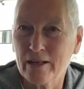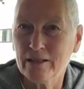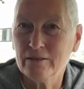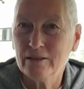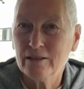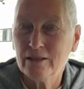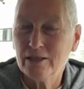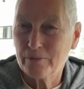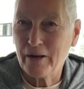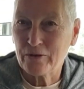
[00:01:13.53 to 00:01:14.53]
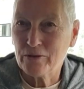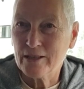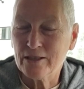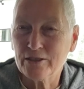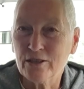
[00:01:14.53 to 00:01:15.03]
way into my
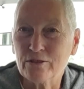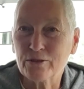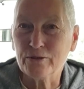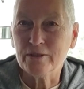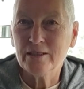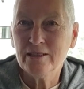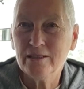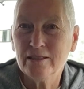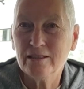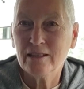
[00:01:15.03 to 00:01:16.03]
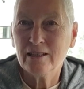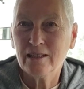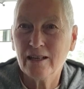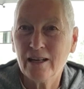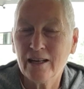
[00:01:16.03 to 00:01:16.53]
early adulthood.
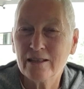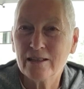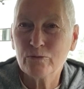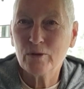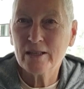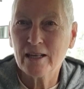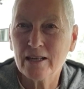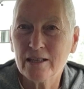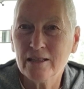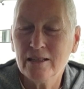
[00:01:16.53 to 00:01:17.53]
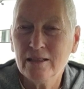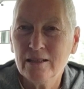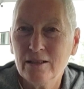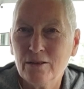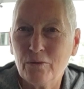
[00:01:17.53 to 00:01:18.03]
And then one day,
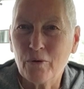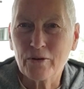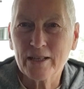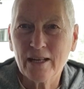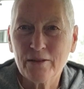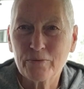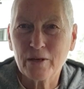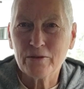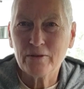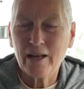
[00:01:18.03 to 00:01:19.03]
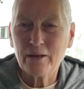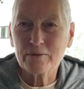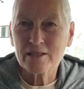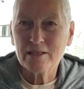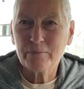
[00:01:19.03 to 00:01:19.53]
walking down the road, I
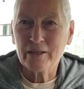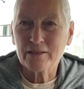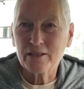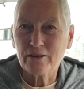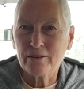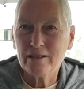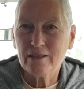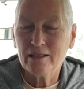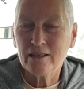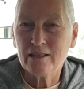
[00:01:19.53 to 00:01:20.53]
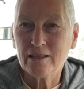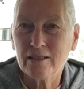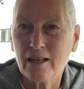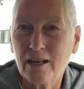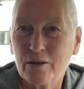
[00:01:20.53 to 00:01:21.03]
was in the military
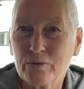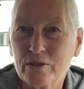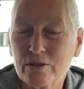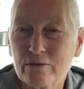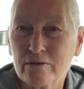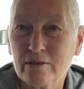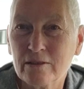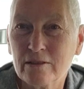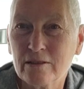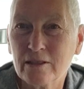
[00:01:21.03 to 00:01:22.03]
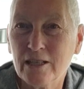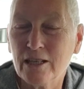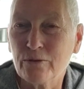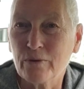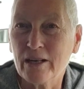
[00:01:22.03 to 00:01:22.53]
and I was
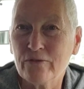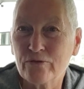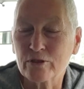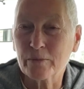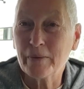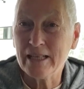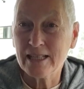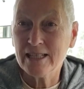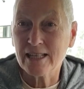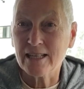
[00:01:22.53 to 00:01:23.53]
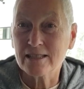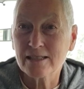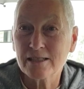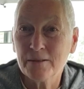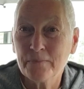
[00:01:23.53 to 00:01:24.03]
getting ready for a PT
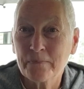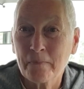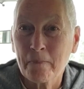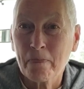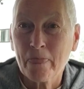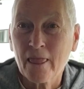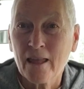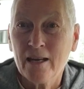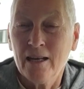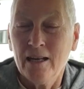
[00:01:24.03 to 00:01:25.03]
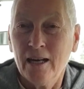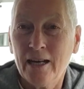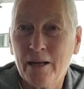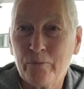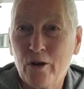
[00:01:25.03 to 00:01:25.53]
test.
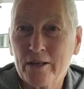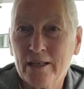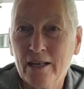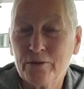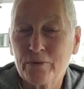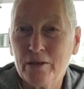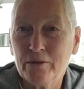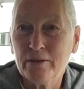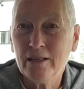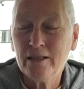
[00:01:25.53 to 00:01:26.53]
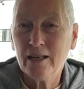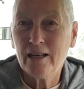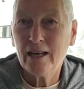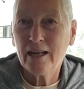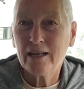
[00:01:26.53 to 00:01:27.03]
And I'm walking down the road
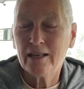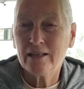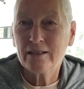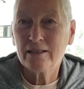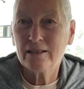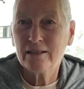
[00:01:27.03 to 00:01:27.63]
and